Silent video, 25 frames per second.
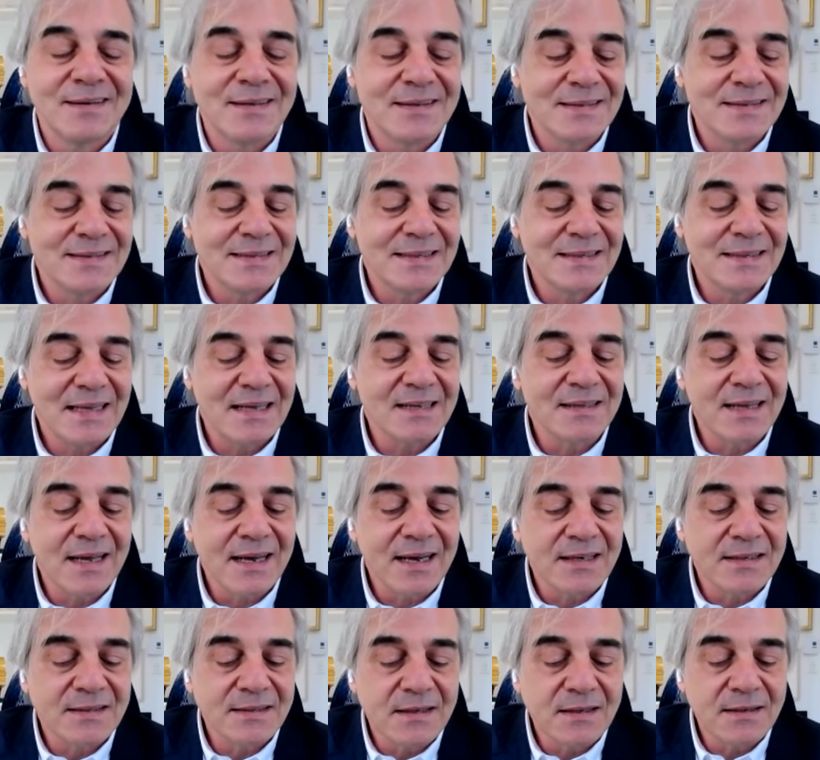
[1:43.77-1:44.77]
C'est
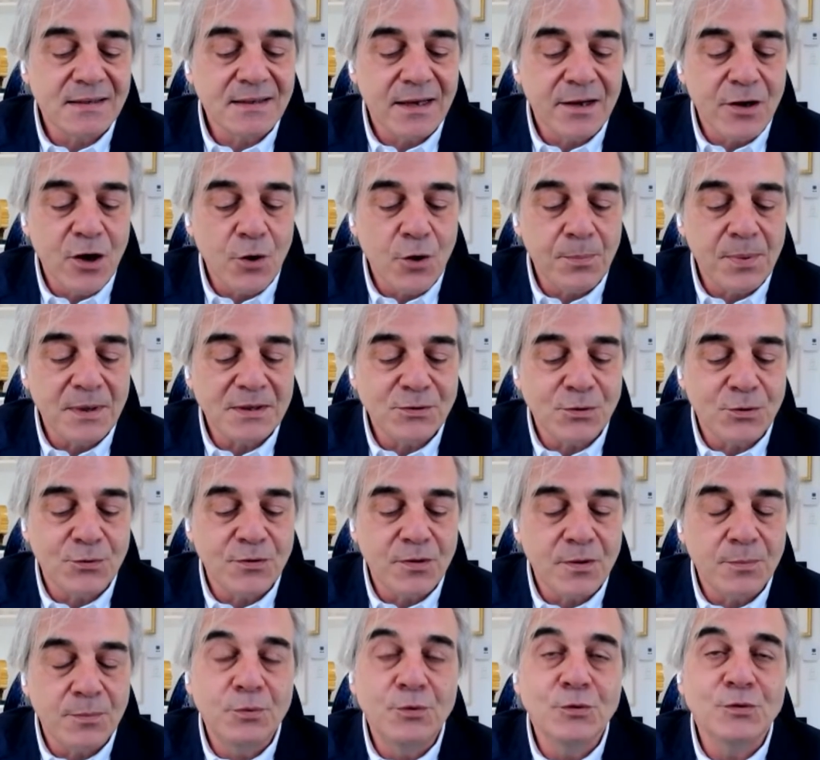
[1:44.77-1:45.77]
intéressant d'ailleurs parce qu'on
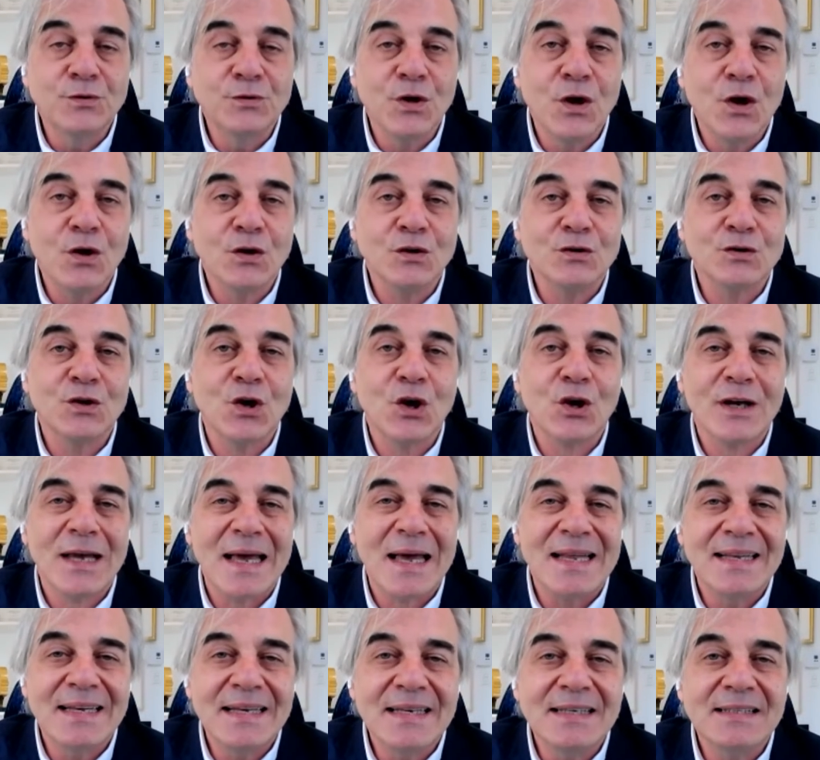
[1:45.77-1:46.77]
a plusieurs.
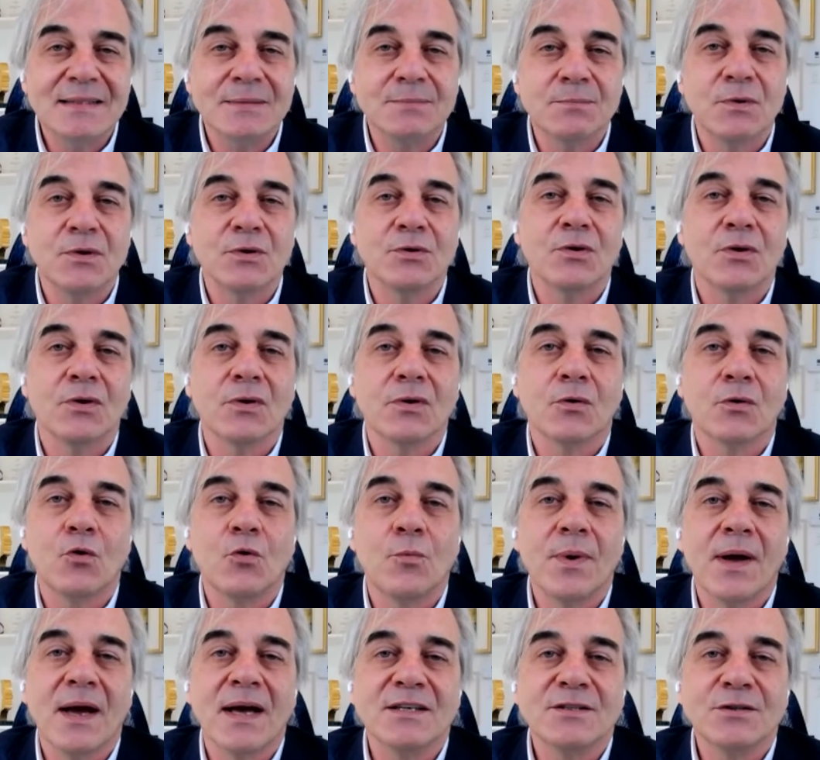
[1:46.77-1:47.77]
Our collaboration
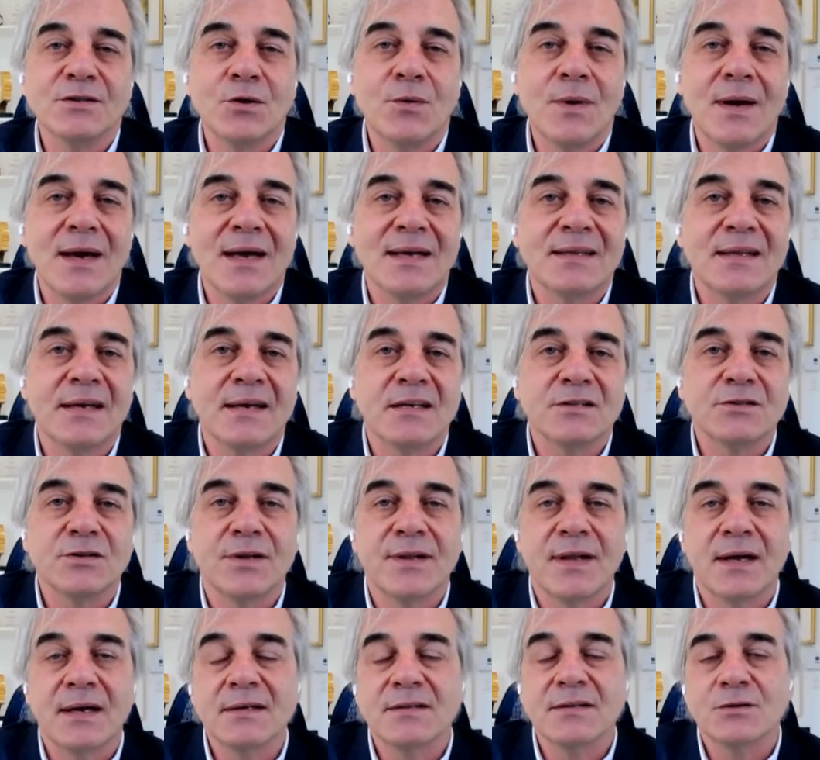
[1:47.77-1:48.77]
with Senegal has
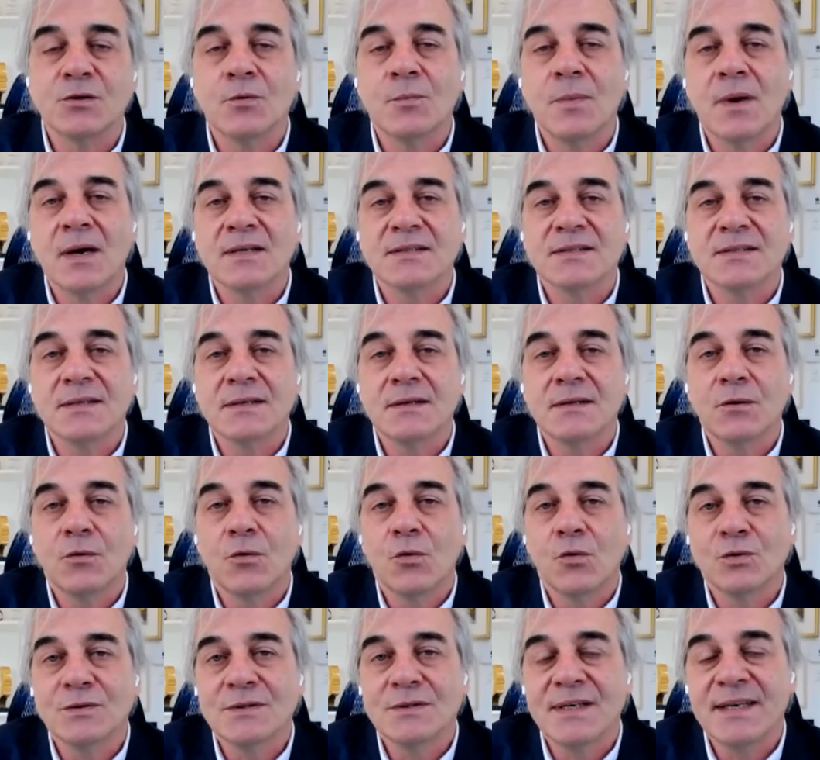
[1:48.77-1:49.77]
been lasting for so
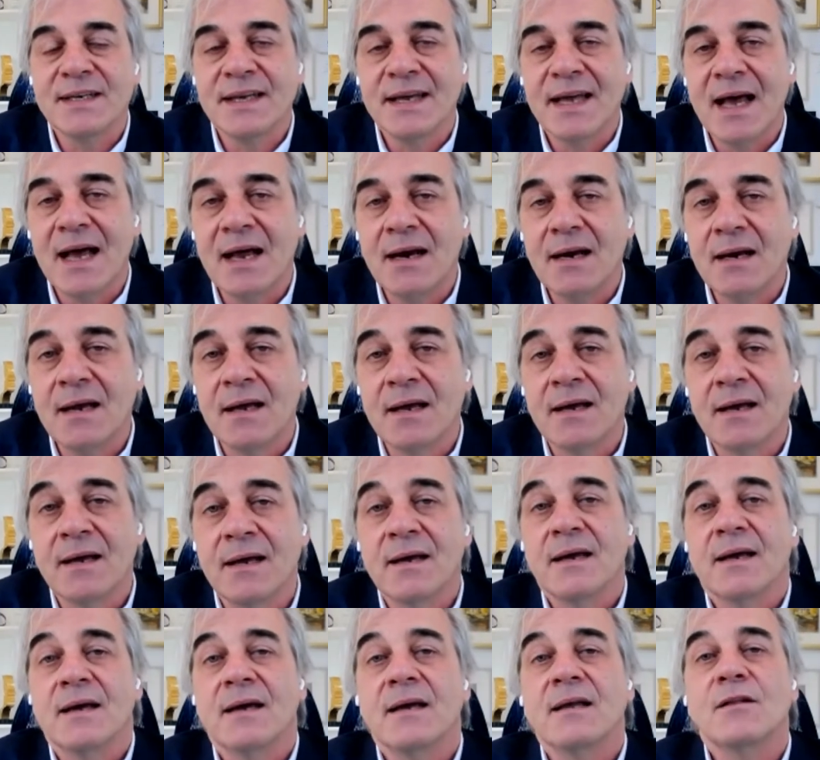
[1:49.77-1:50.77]
long,
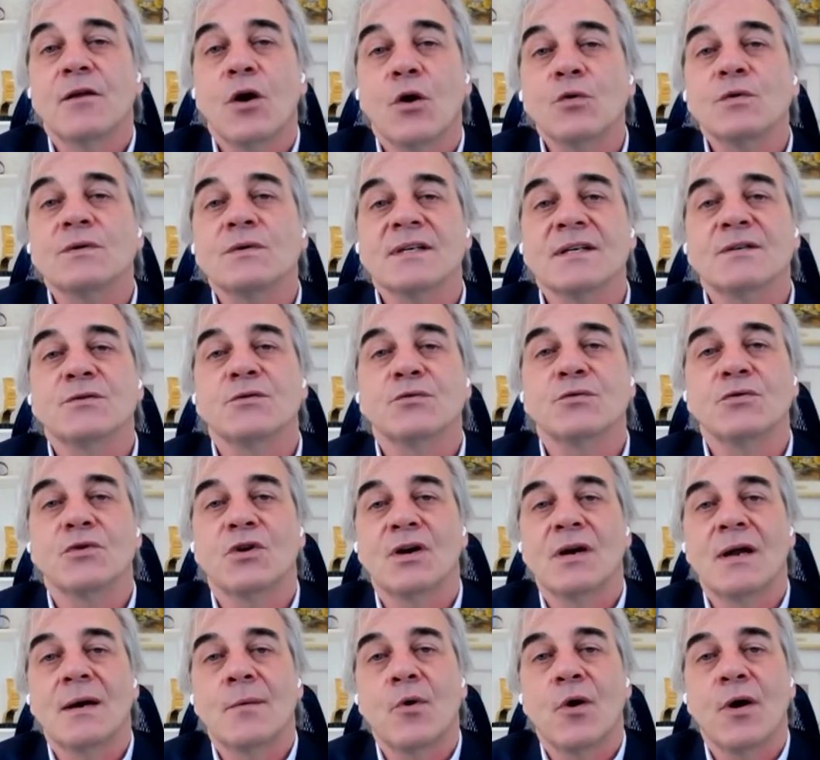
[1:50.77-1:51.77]
and this is so
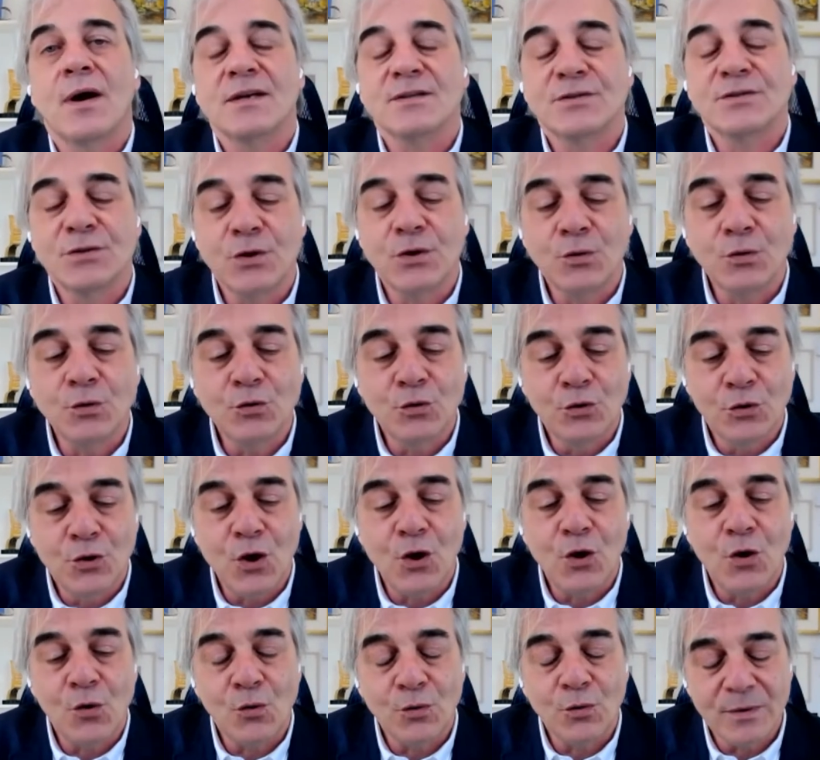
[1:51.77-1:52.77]
because we have several
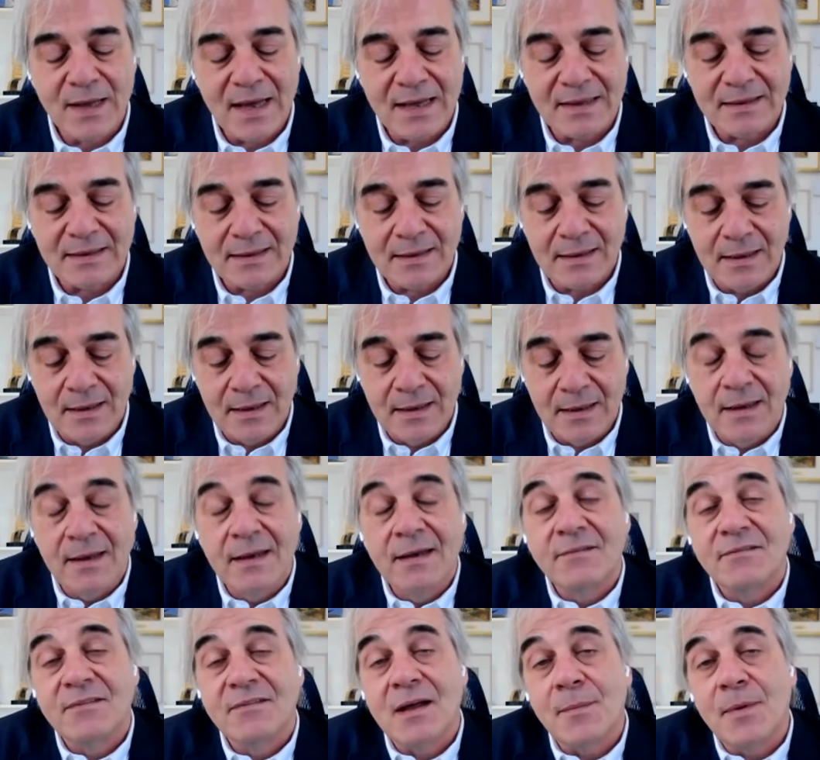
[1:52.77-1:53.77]
international
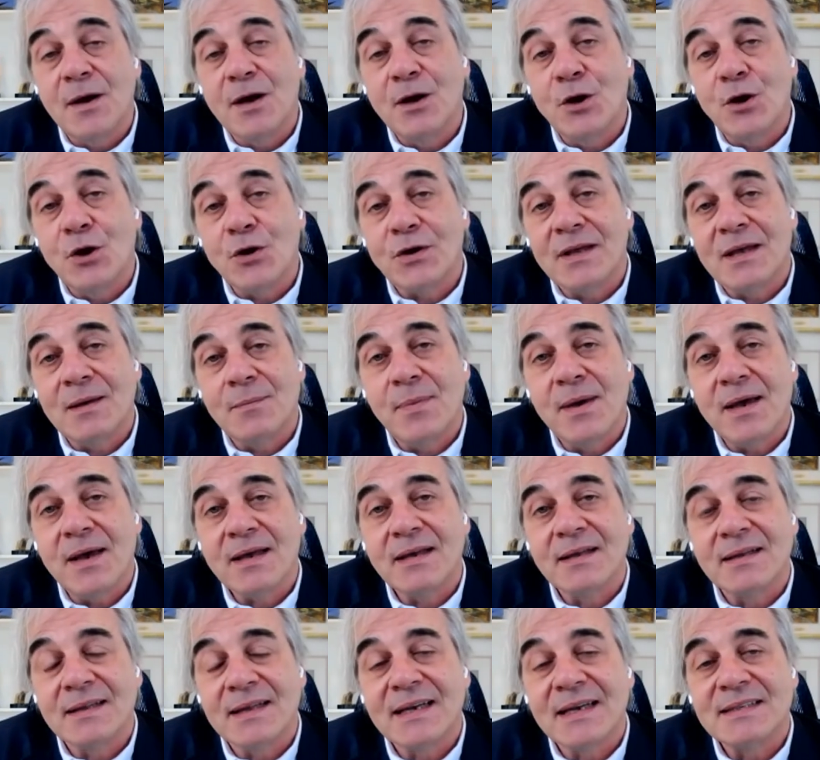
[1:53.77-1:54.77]
organizations that are
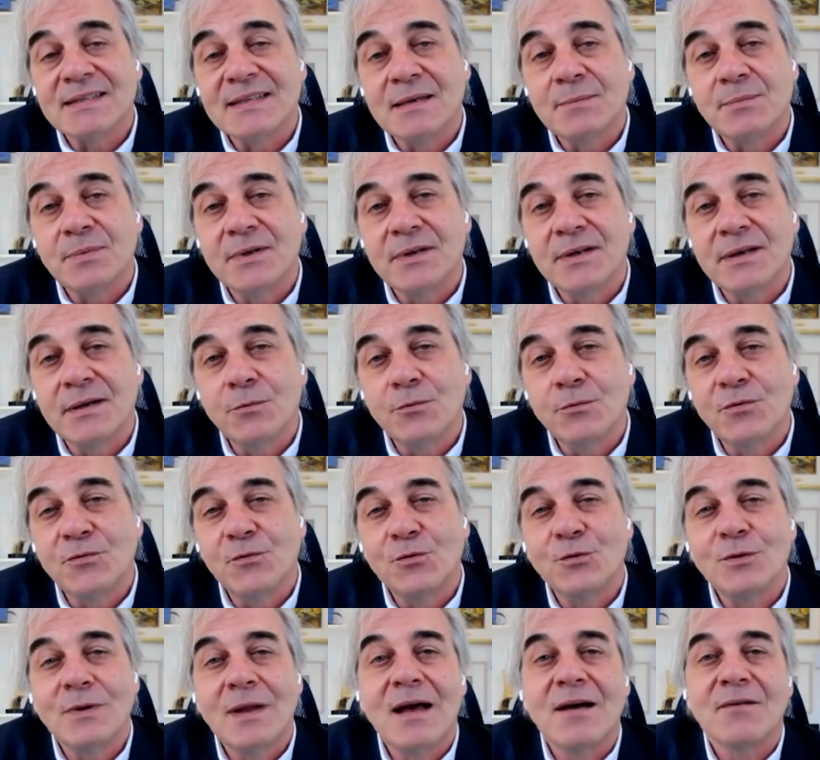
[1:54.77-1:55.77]
based in Senegal.